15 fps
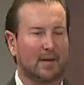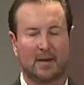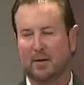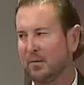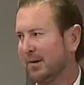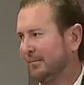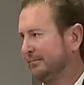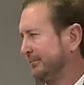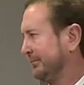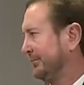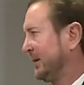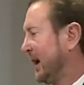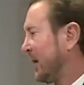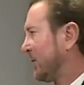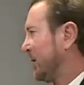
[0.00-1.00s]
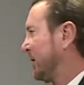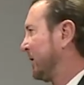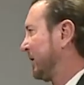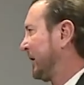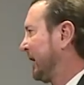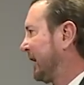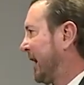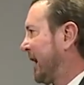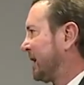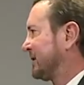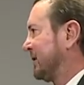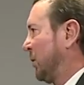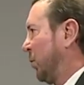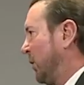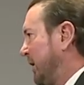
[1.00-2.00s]
I'm like, Dad, we're here to kick ass
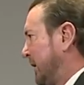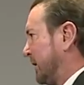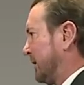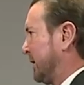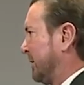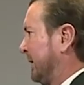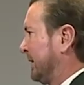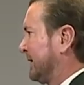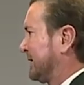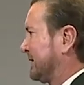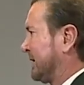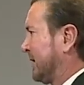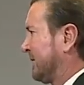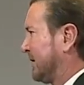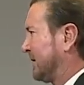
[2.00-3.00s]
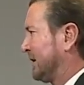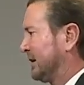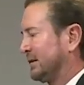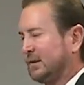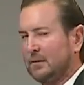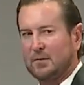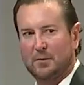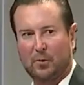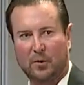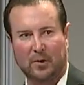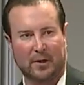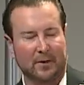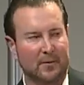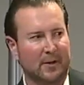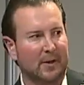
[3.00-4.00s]
and win. I mean, this seventh thing seems boring.